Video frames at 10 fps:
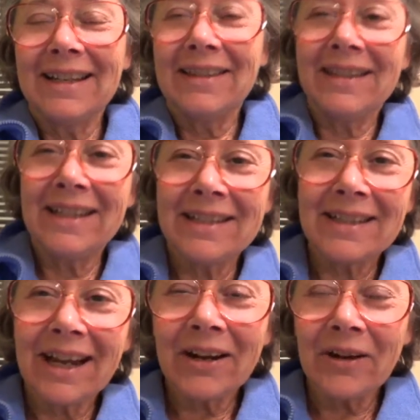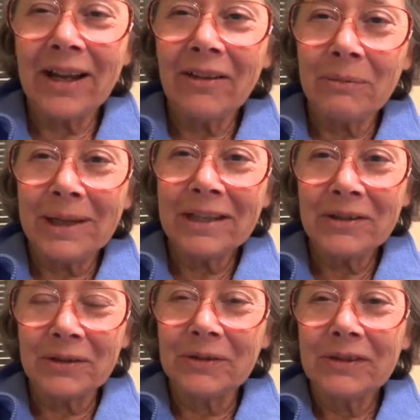the desire
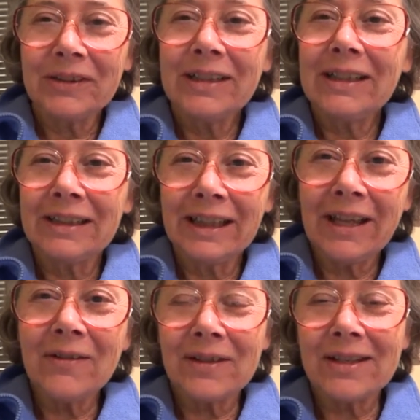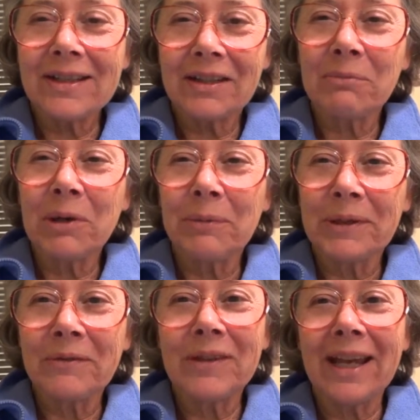elemental leaves us at the
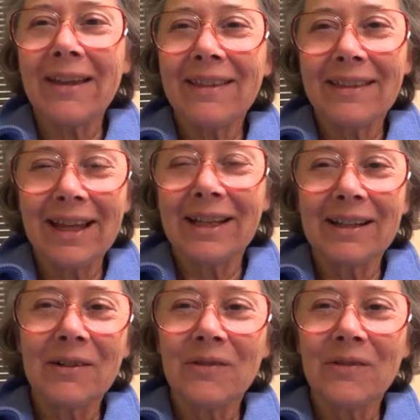moment of death and, like,